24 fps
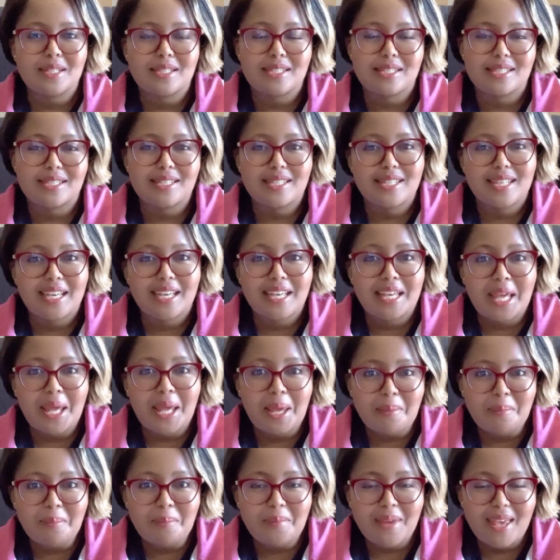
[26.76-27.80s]
Siya
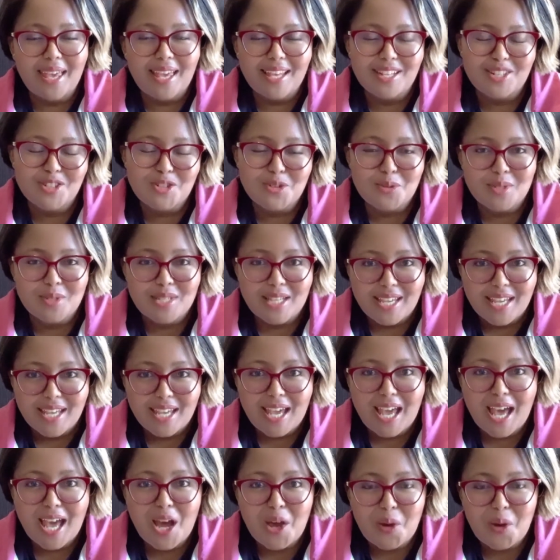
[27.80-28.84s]
M, and
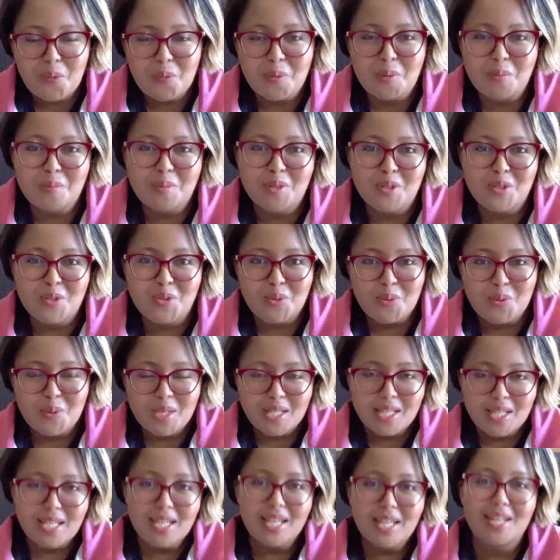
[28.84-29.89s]
today I will be
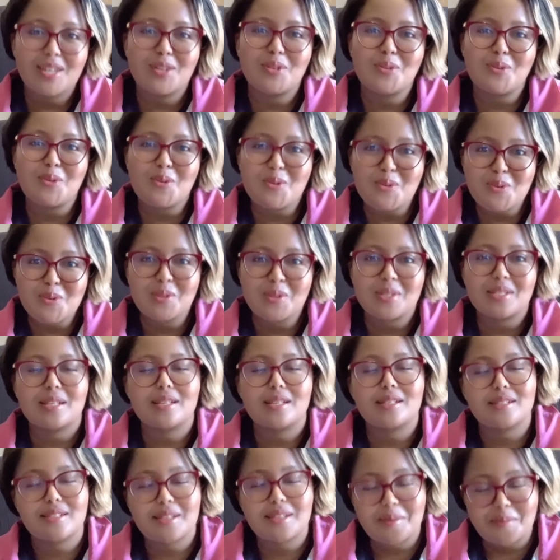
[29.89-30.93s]
doing a Lulu's
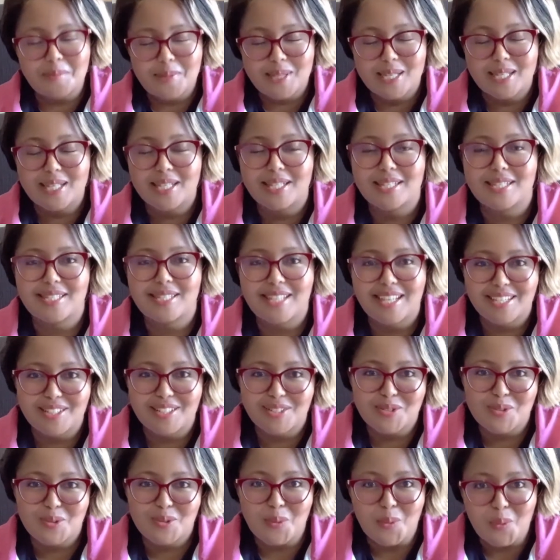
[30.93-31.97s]
Summer
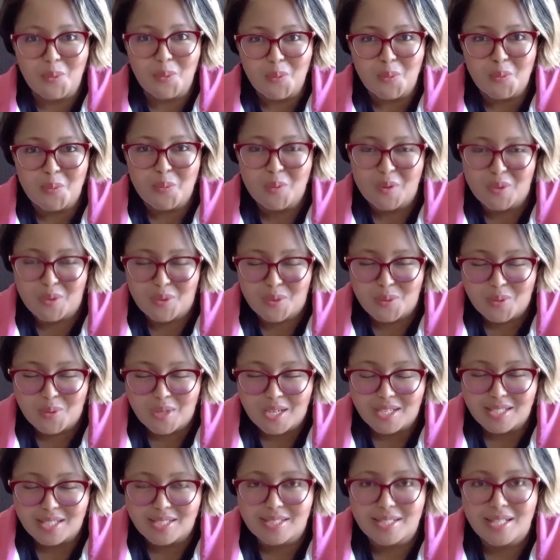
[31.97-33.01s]
Sandals haul with you
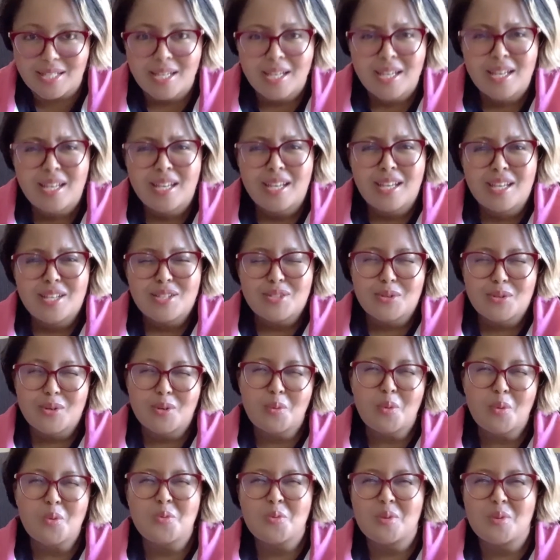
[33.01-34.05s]
guys so it
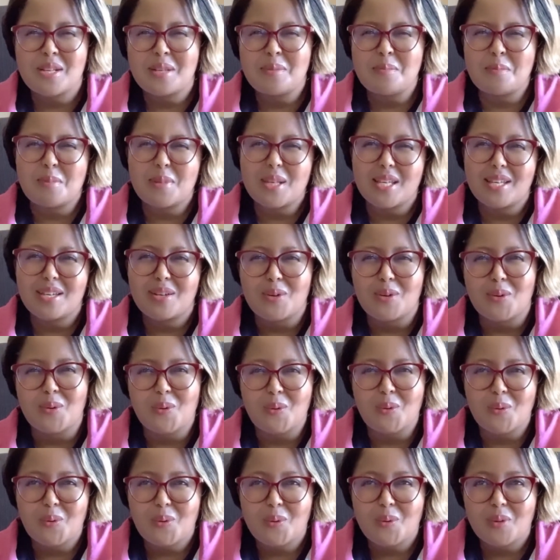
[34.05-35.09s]
won't really be a
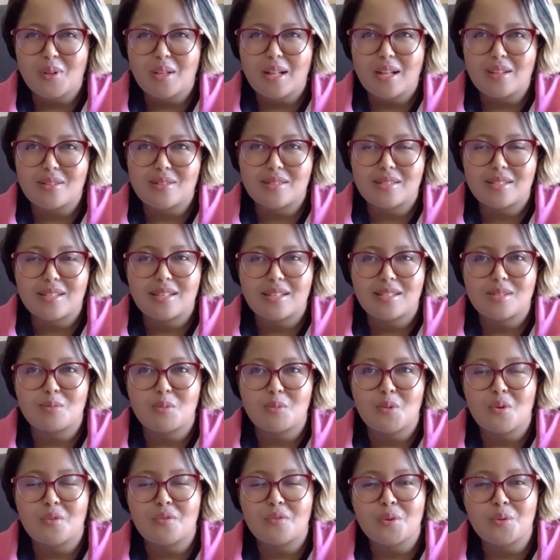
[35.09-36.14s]
haul i'll say it's
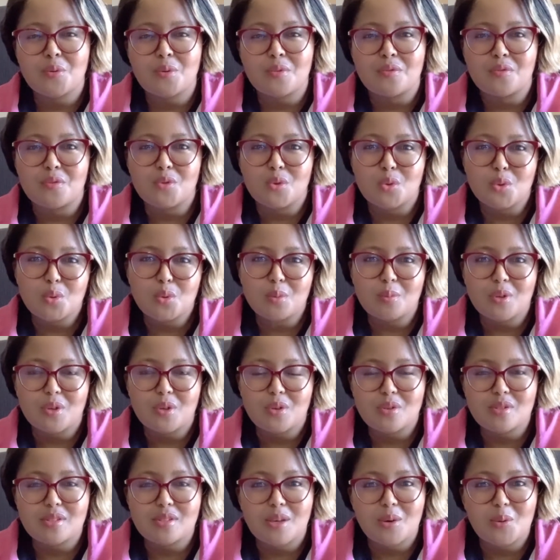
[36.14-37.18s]
more of a review
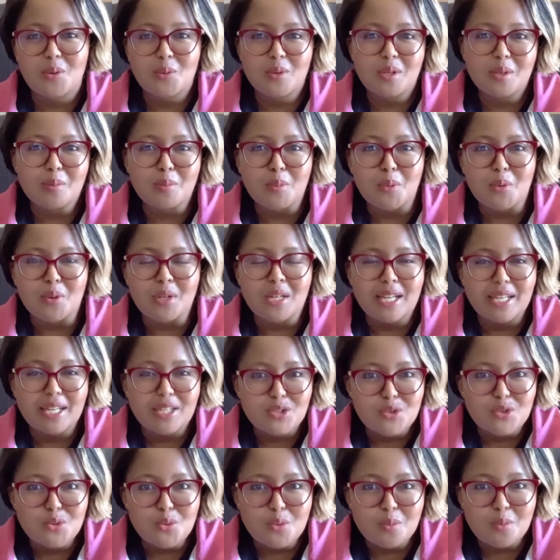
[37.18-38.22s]
because i only bought
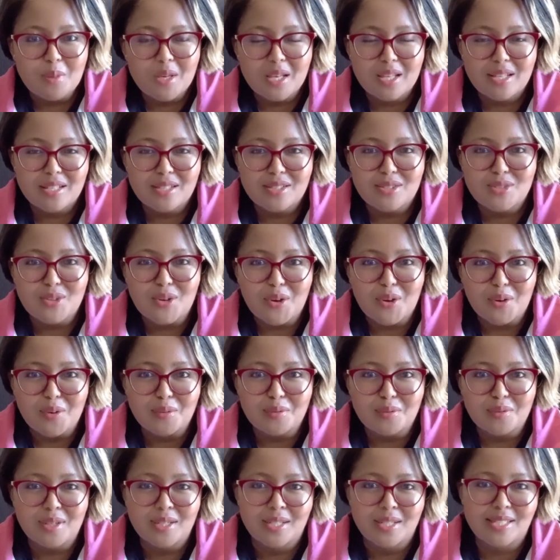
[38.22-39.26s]
like two pairs
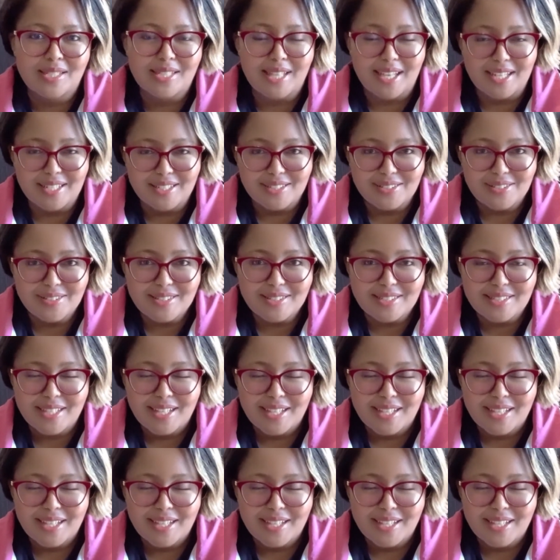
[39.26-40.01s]
of sandals